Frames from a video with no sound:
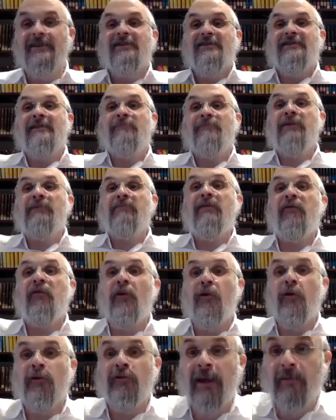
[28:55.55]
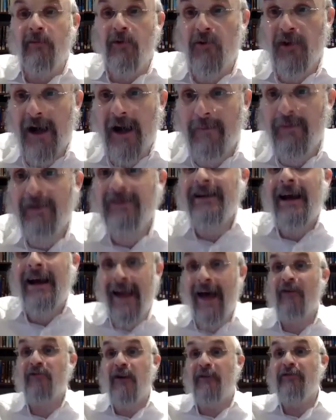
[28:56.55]
So they bring before you a table with karpas, and
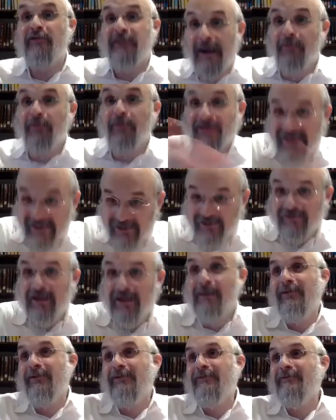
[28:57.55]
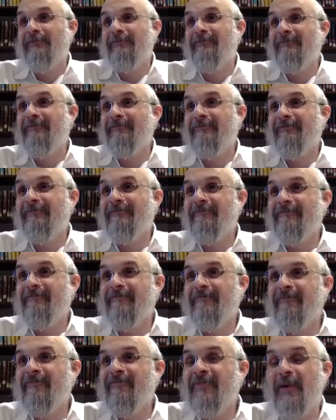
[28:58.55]
now that you have your table, set your table.
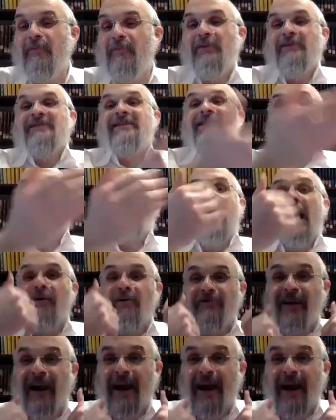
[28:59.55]
But since our